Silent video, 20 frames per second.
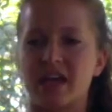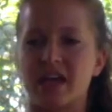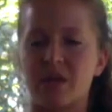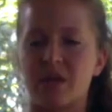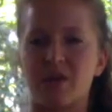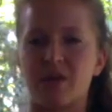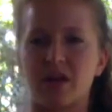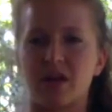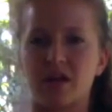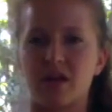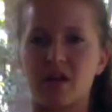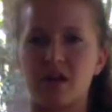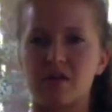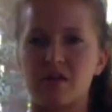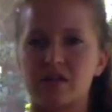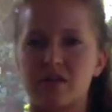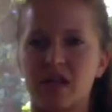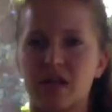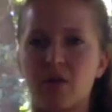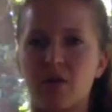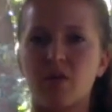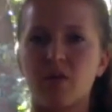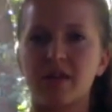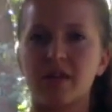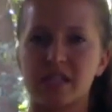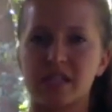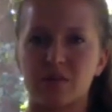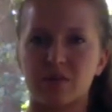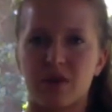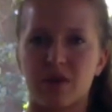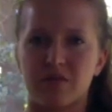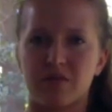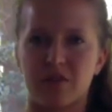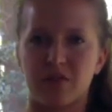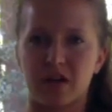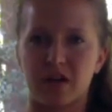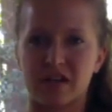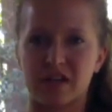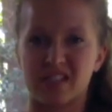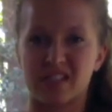keep it closed. I wore this one
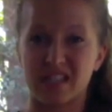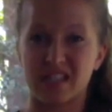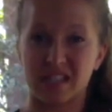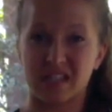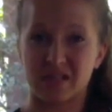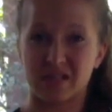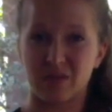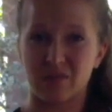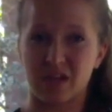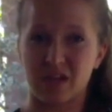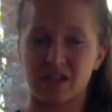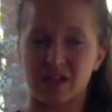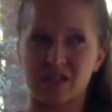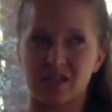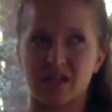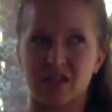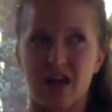for 6 weeks.